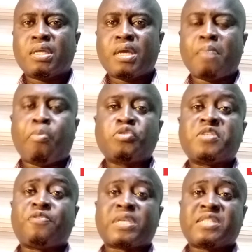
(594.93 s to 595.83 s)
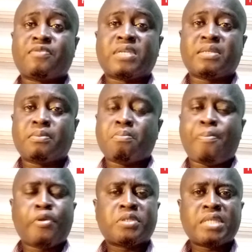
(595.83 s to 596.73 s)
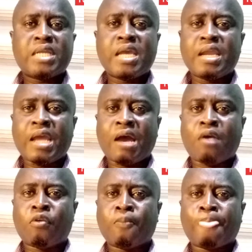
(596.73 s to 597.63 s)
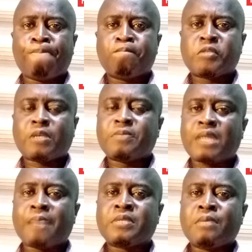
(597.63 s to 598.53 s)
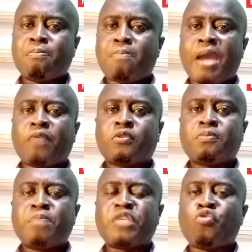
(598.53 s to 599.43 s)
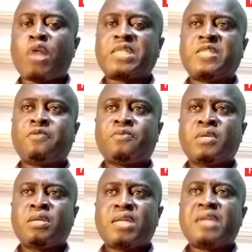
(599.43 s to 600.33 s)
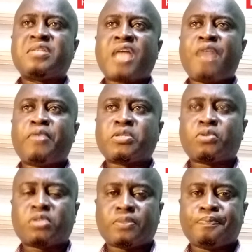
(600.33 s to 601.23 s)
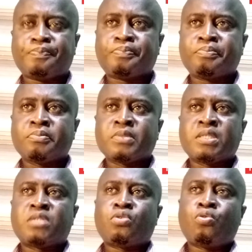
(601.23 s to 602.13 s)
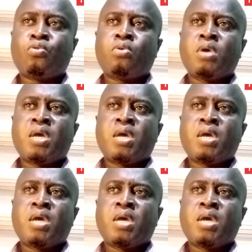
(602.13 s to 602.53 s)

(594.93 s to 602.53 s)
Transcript: and post effectively. Posting anyhow sometimes might not make you achieve the desired results. So